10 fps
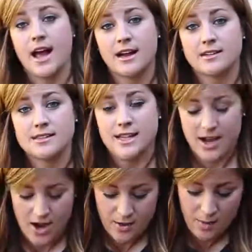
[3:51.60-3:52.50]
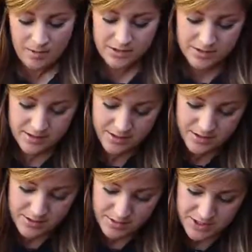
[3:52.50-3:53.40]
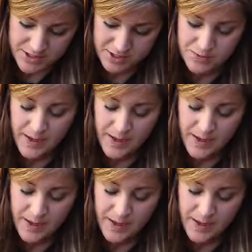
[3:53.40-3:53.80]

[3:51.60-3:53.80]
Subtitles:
of cactus they are. Probably could do some research,